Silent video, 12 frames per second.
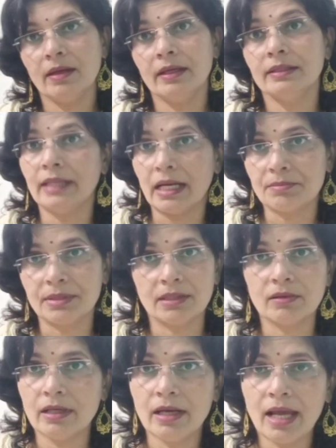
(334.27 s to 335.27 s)
in that
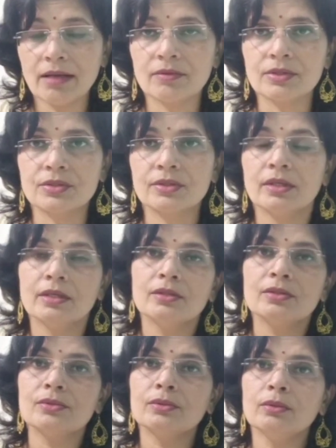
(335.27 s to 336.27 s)
particular language.
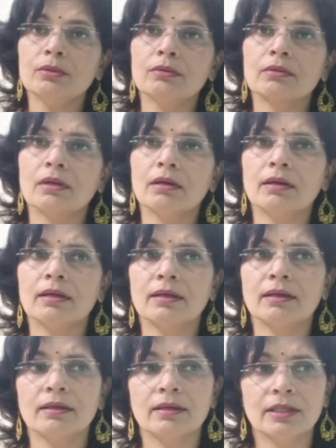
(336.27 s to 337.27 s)
So
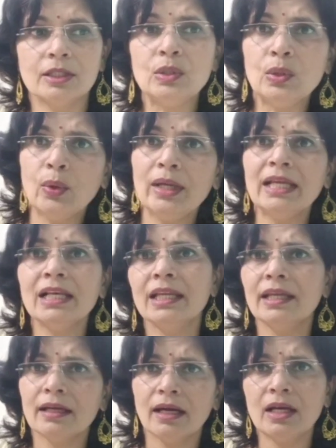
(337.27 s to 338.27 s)

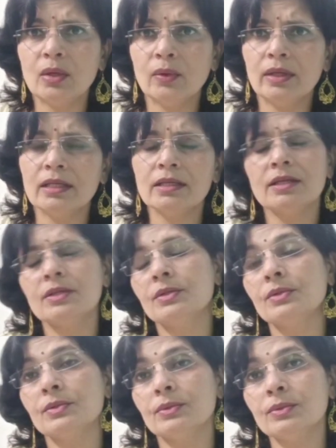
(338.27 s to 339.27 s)
knowingly, unknowingly,
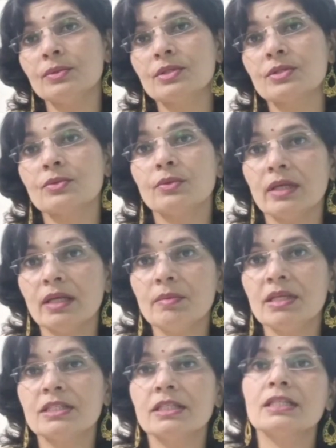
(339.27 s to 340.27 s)
you used to
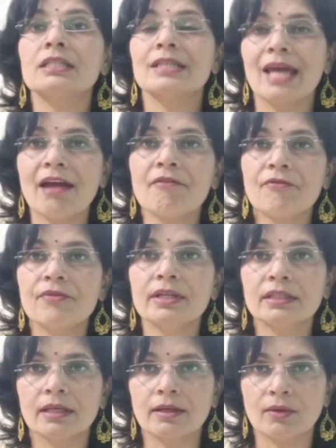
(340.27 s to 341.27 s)
imitate
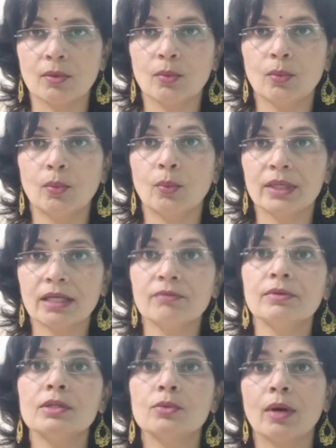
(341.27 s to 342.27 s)
everything,
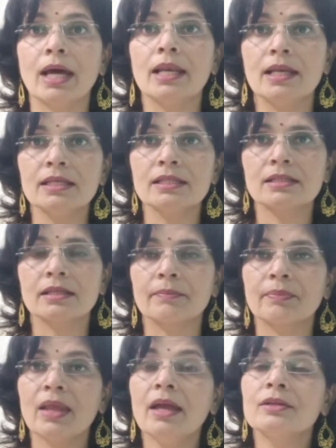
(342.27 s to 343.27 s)
whatever you are listening.